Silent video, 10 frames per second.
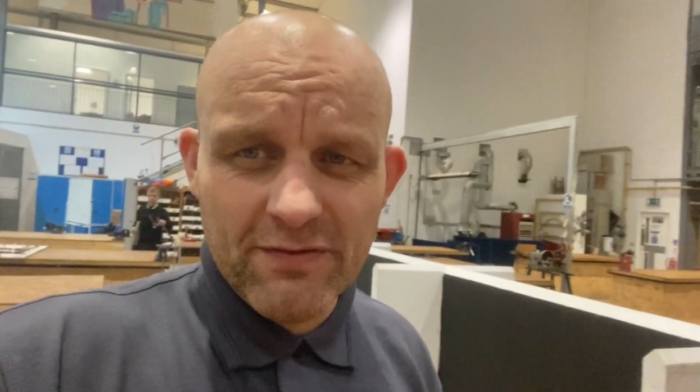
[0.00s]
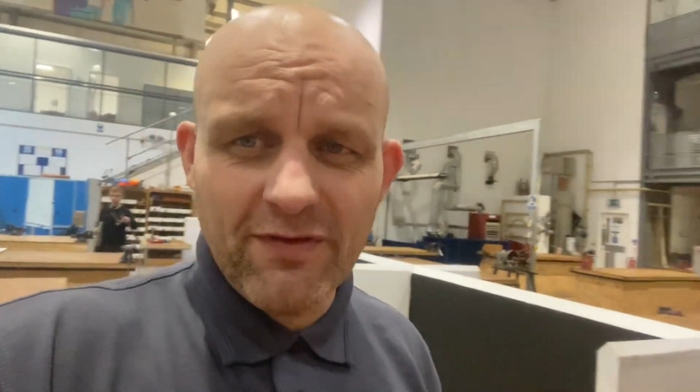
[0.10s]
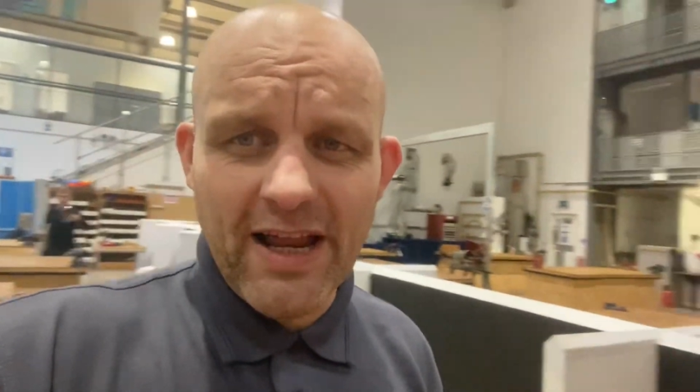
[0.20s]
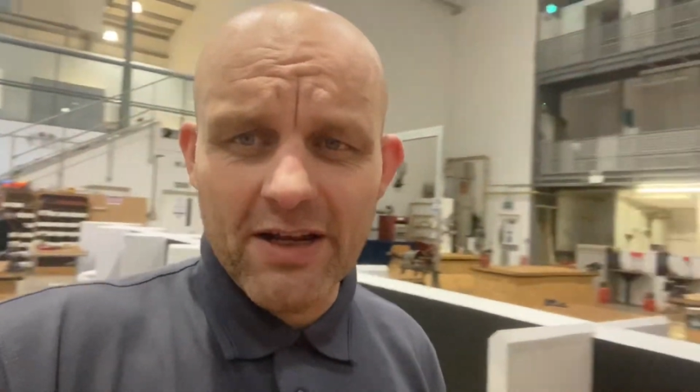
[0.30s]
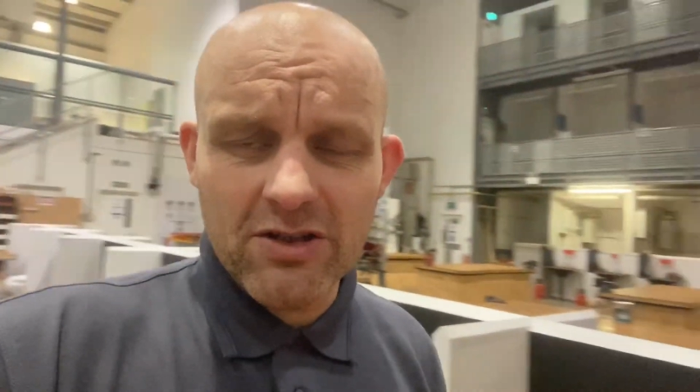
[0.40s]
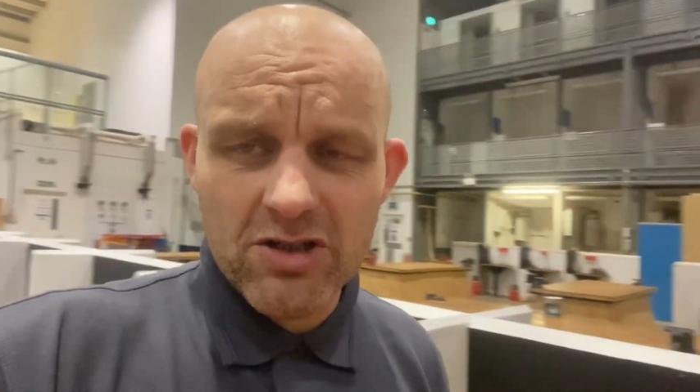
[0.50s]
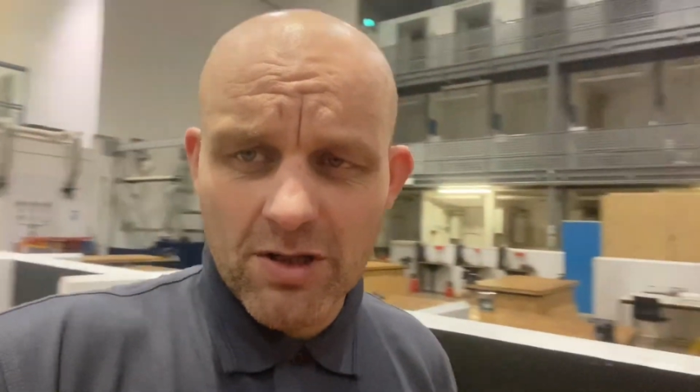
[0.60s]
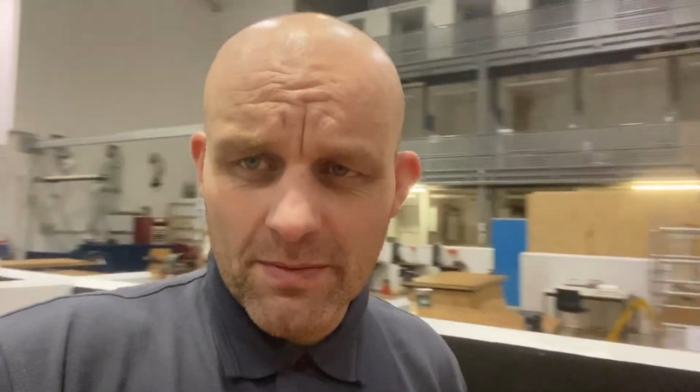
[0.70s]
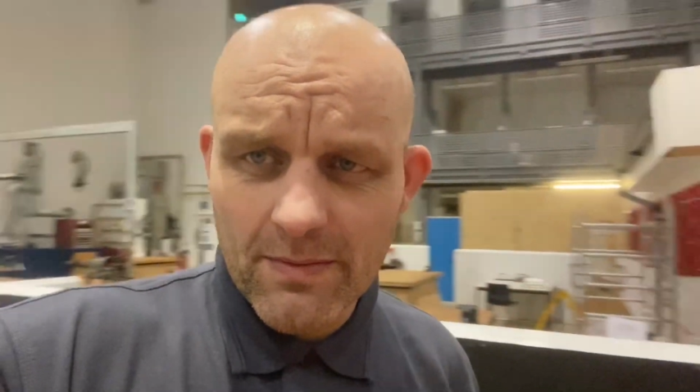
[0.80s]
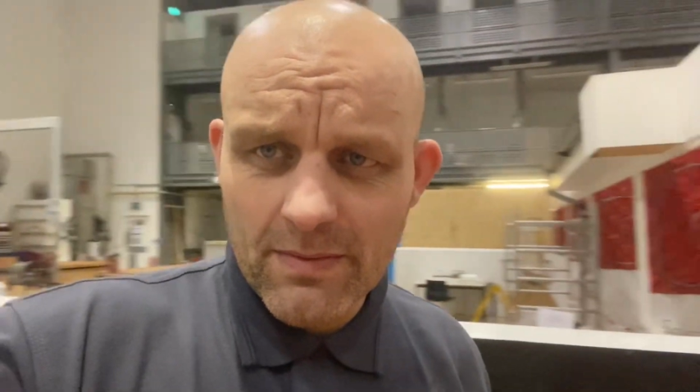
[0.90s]
flanged
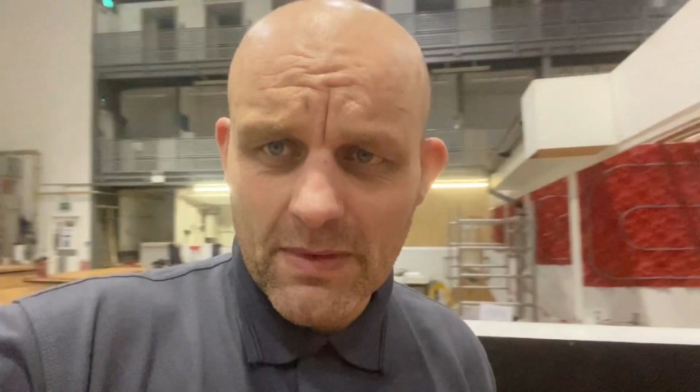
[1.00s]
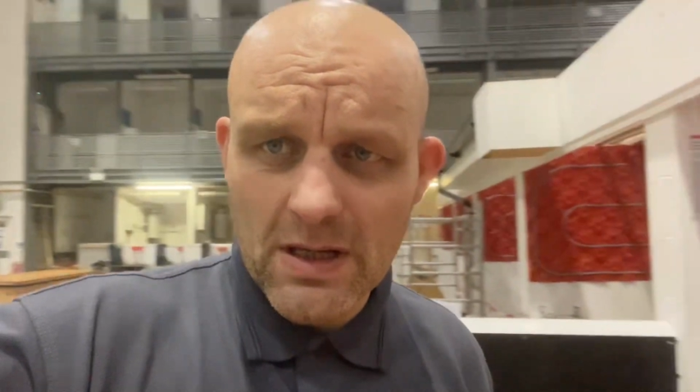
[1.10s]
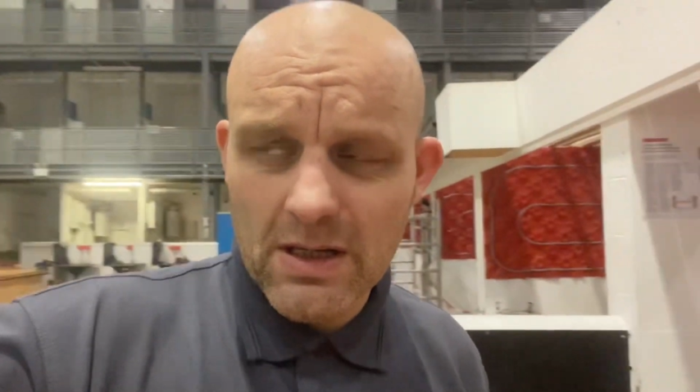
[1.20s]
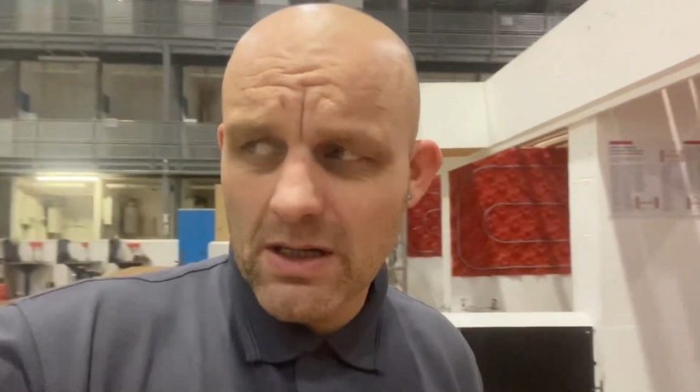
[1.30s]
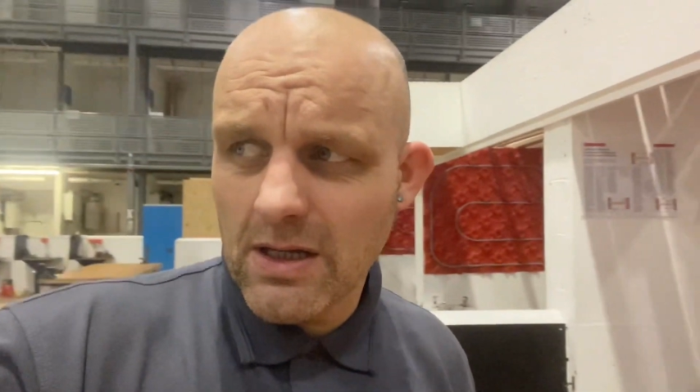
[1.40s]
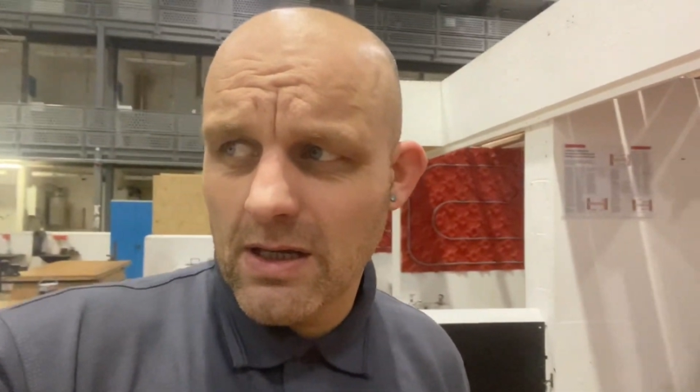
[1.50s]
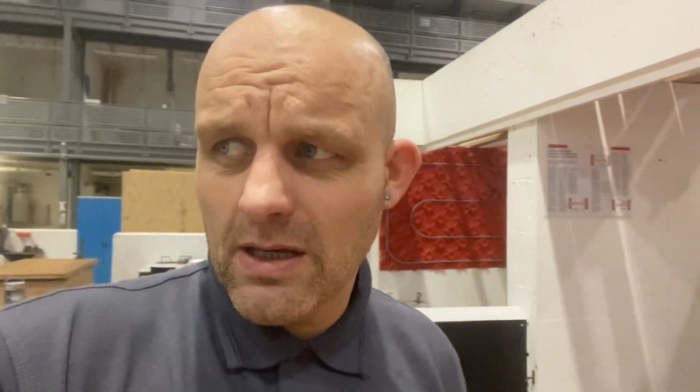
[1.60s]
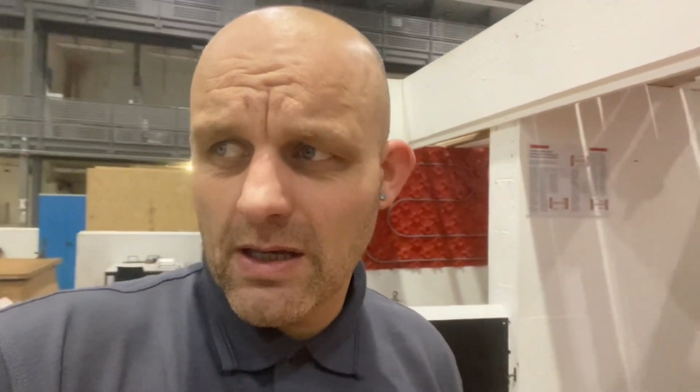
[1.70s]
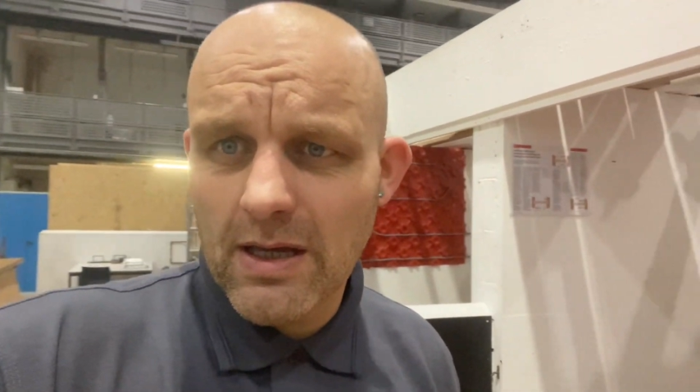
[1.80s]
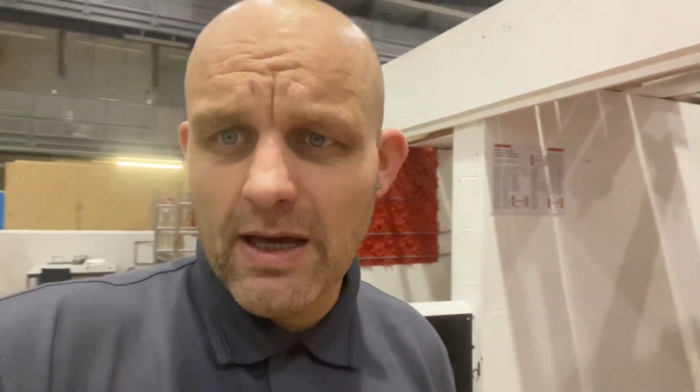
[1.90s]

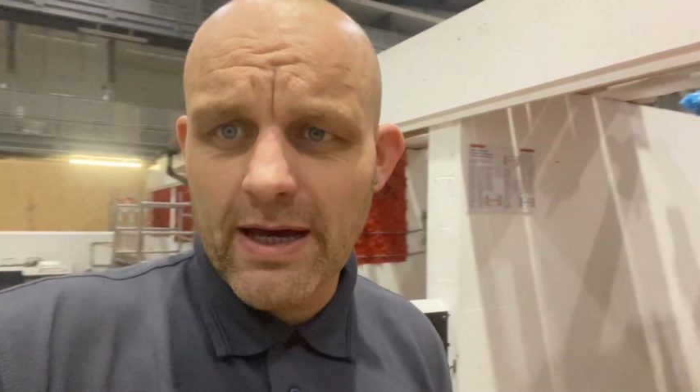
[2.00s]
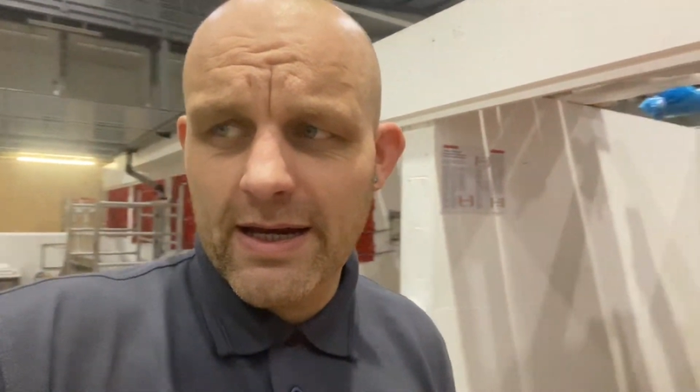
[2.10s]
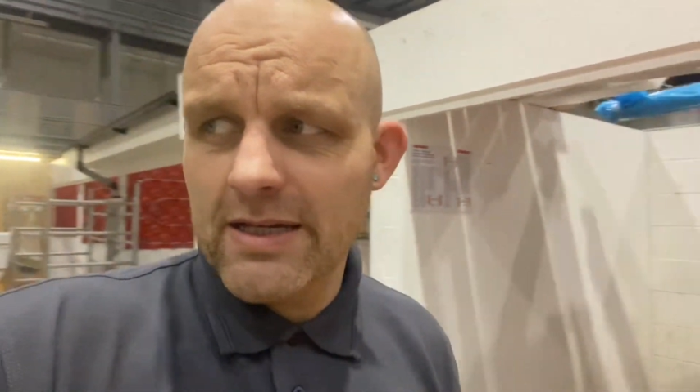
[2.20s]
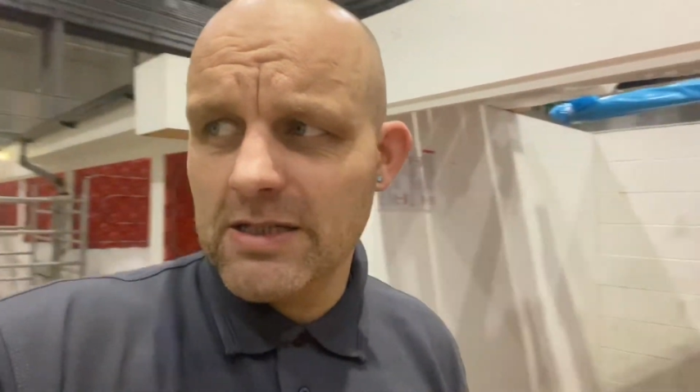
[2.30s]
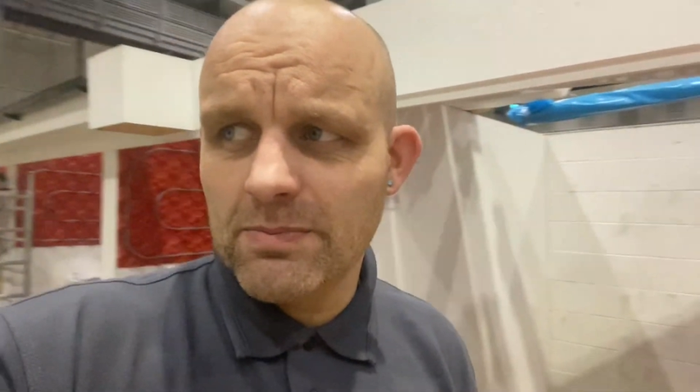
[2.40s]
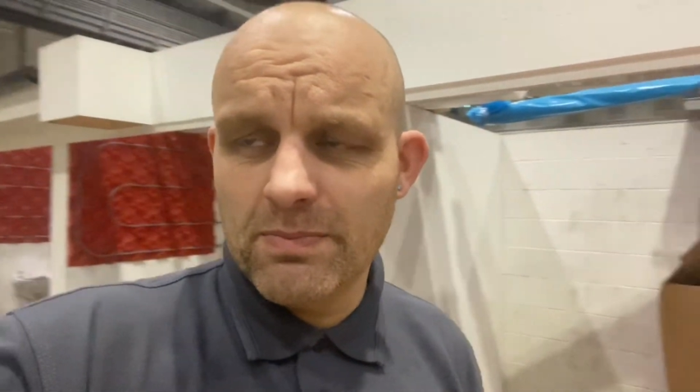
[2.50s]
and it's